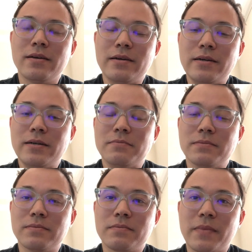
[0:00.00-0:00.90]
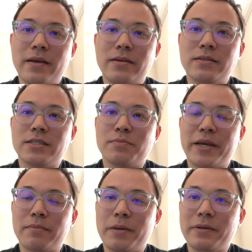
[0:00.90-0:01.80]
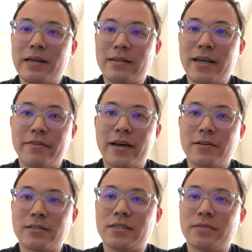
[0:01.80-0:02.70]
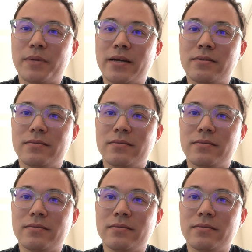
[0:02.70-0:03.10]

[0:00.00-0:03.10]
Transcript: um, and just make maybe like 10,000 just by